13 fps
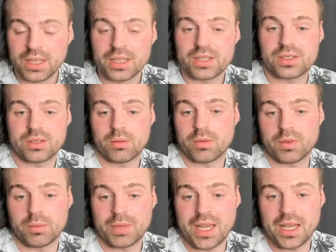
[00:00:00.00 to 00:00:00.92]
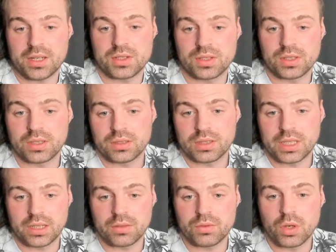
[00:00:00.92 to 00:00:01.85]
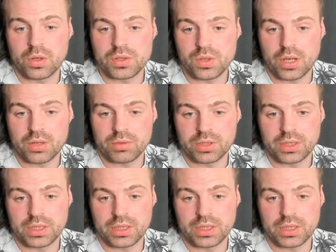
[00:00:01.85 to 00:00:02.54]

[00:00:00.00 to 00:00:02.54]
Some of them actually, like if you go into Unreal